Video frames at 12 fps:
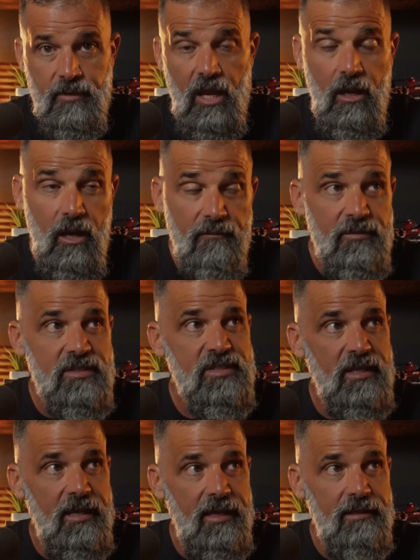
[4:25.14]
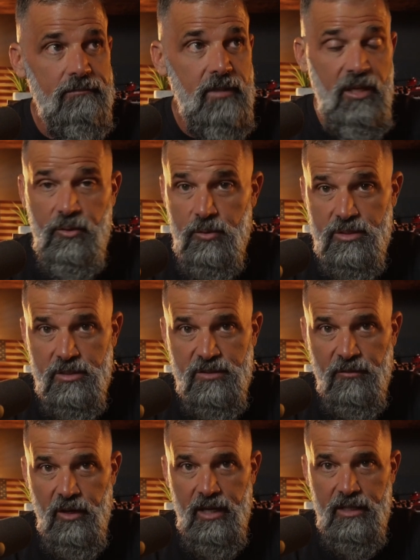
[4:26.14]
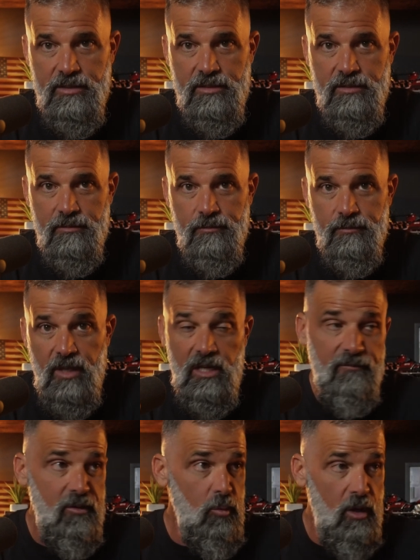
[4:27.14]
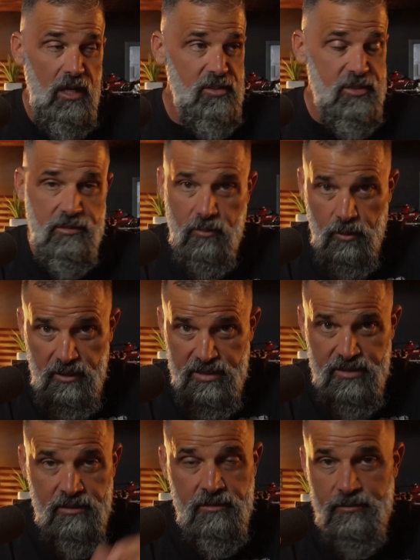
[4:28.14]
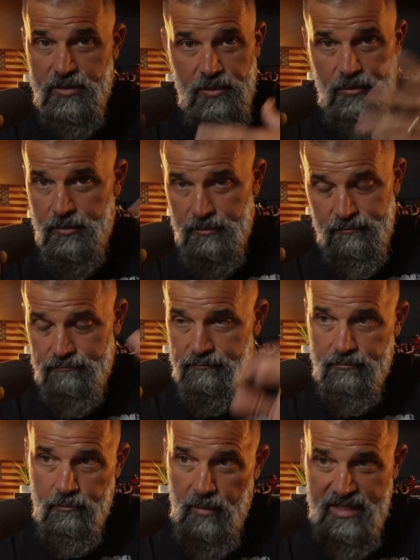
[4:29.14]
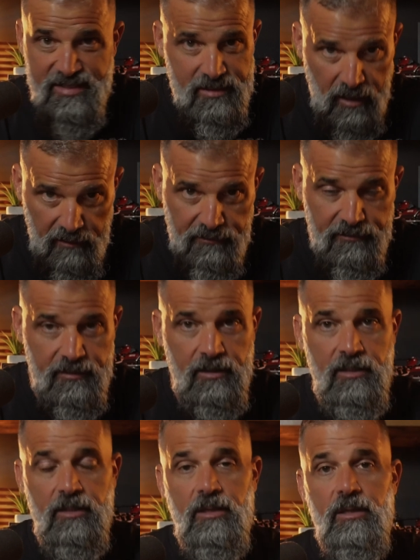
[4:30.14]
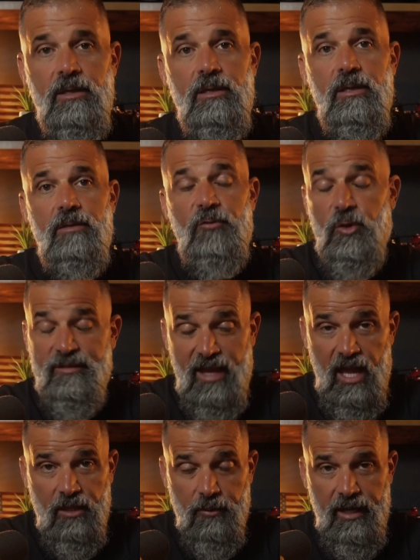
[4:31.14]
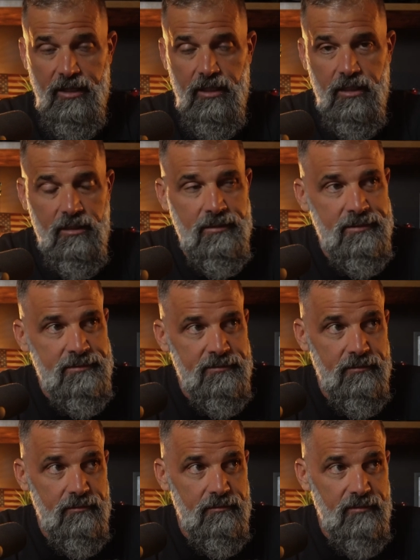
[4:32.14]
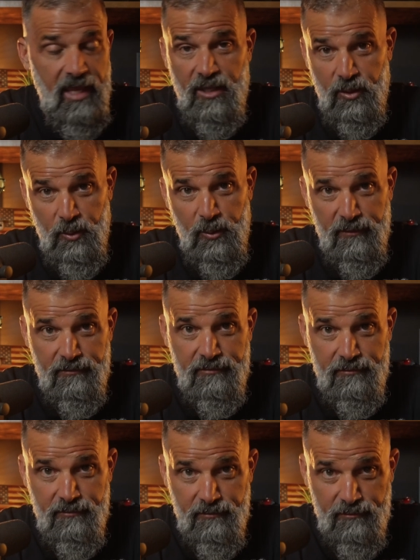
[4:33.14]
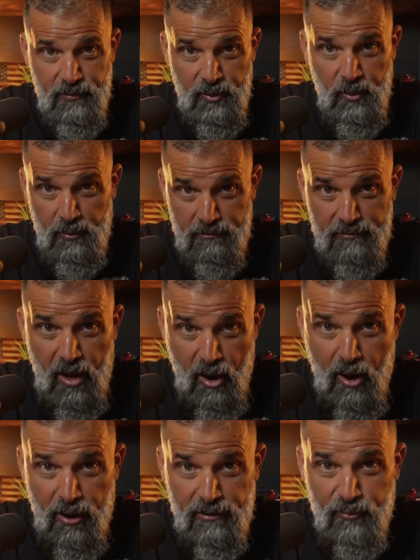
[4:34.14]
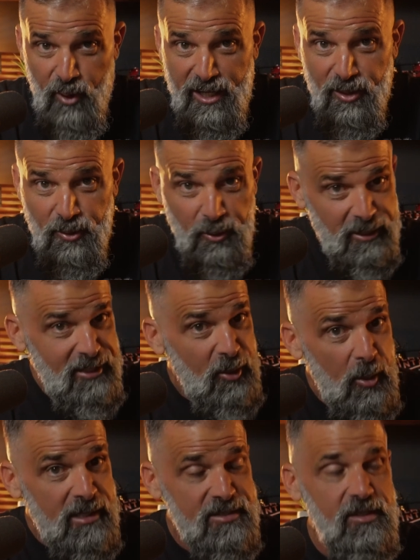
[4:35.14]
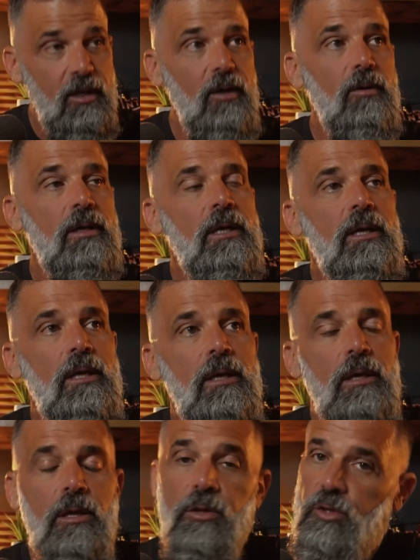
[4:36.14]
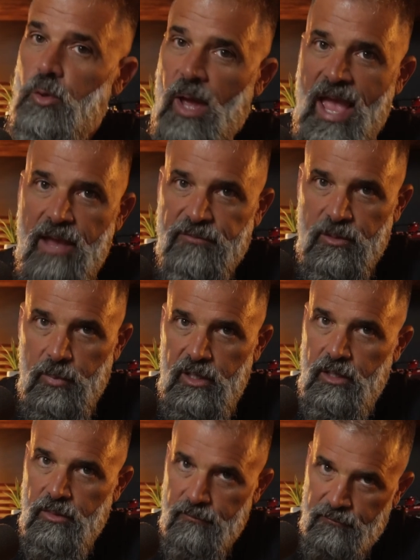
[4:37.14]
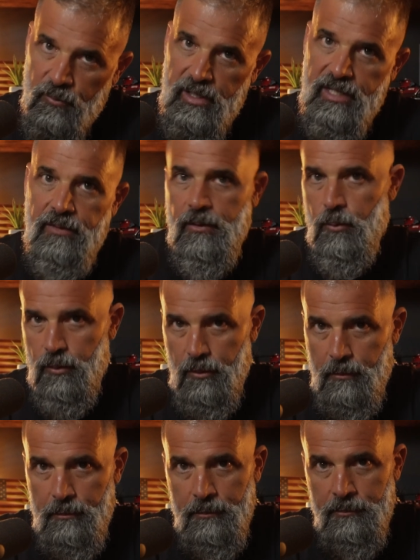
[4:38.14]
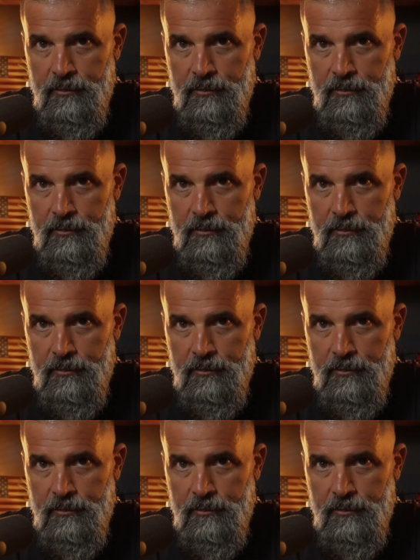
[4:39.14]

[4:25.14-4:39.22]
I often say and use this phrase, and if you watch or listen to my stuff, if you can tolerate it, thank you. If you are regularly doing so, you have to be the freak in the room.